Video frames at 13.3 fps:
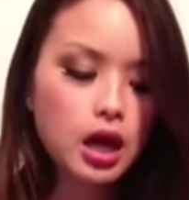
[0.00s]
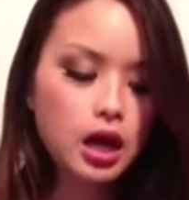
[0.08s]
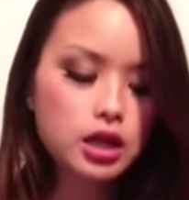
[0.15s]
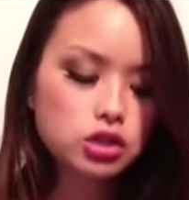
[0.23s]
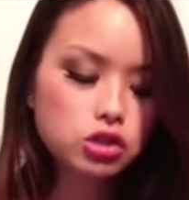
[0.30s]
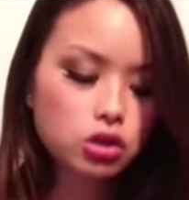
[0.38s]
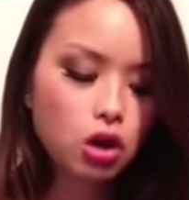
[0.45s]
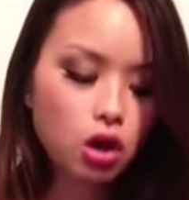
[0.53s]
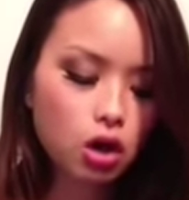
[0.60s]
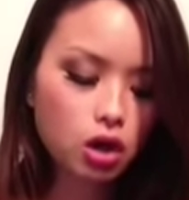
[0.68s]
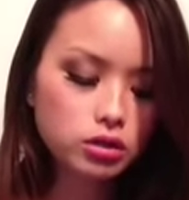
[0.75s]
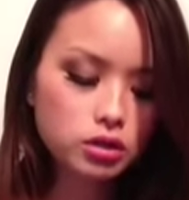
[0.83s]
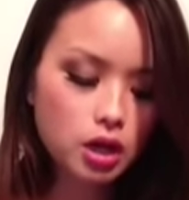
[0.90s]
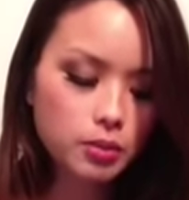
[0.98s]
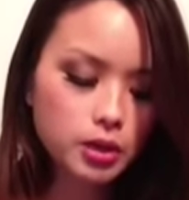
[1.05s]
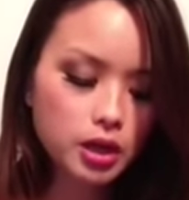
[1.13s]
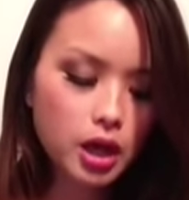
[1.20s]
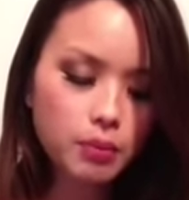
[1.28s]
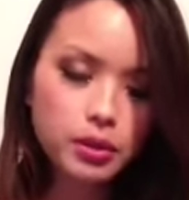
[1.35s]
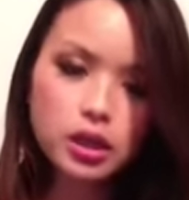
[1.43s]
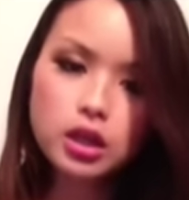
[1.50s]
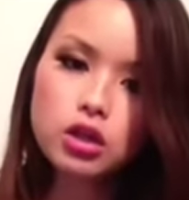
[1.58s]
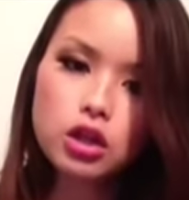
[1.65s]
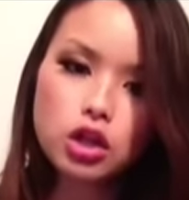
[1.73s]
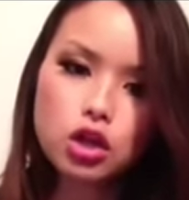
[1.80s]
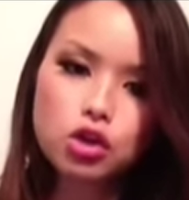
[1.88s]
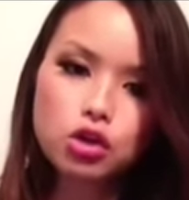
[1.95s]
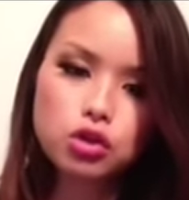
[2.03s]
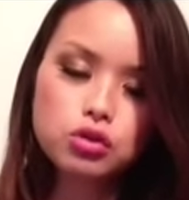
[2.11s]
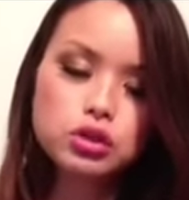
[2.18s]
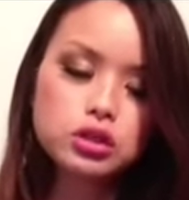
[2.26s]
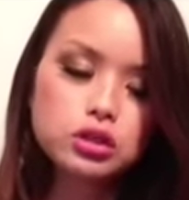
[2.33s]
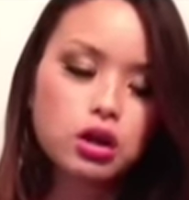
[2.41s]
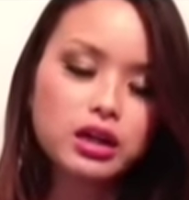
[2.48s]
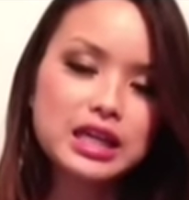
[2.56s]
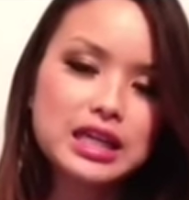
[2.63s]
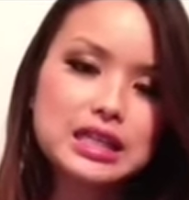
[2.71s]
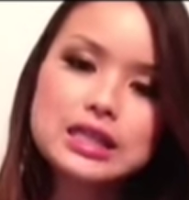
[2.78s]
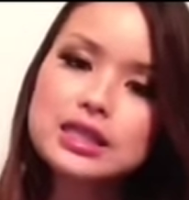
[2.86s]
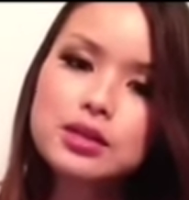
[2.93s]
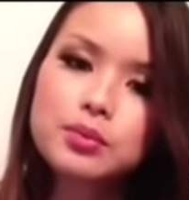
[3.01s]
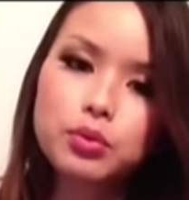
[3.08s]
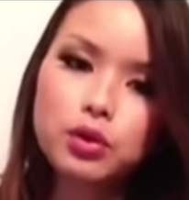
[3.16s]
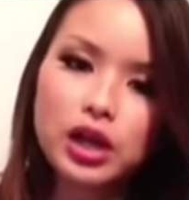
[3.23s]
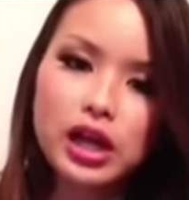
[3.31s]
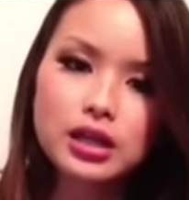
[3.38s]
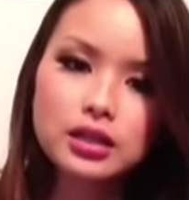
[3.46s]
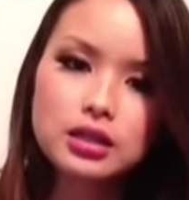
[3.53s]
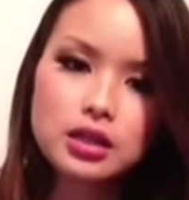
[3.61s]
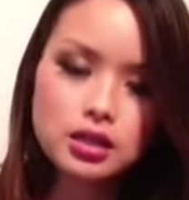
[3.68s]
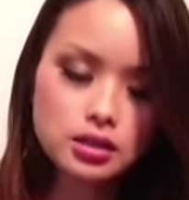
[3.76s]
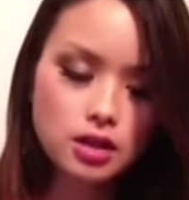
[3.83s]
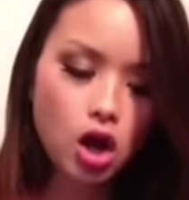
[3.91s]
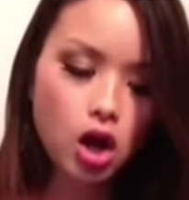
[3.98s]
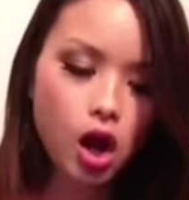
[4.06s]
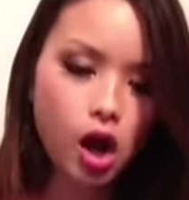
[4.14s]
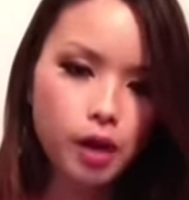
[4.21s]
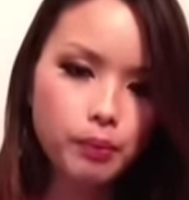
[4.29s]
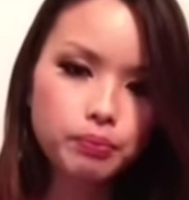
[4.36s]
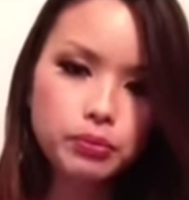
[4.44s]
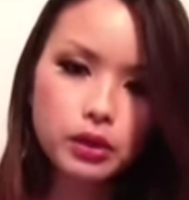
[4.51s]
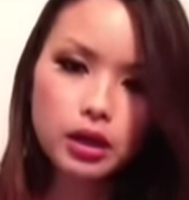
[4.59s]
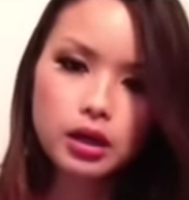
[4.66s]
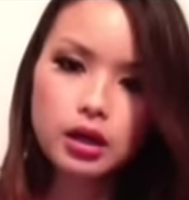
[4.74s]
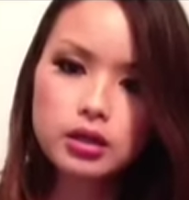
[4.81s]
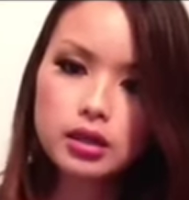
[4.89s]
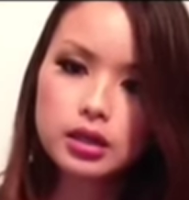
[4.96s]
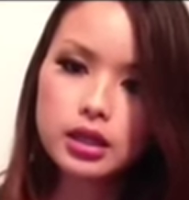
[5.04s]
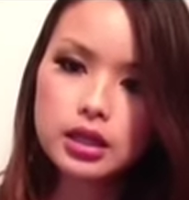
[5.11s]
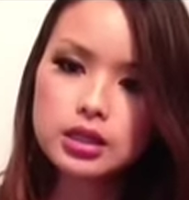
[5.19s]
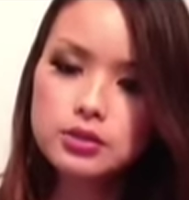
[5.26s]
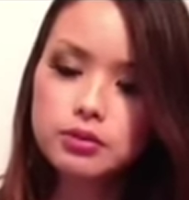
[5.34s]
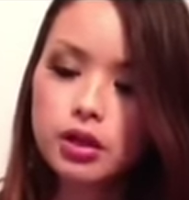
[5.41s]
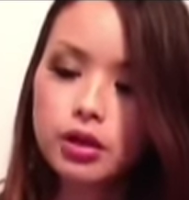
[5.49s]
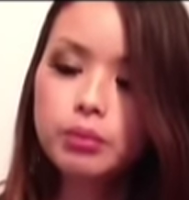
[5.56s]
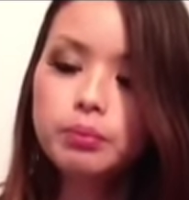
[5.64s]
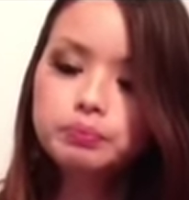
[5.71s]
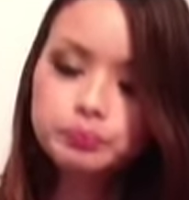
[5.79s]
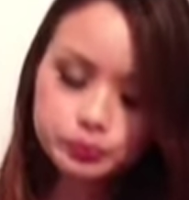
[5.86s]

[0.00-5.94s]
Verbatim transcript: It's called the company that you can use is called InstaBrand budgetmanager.com. The link is below.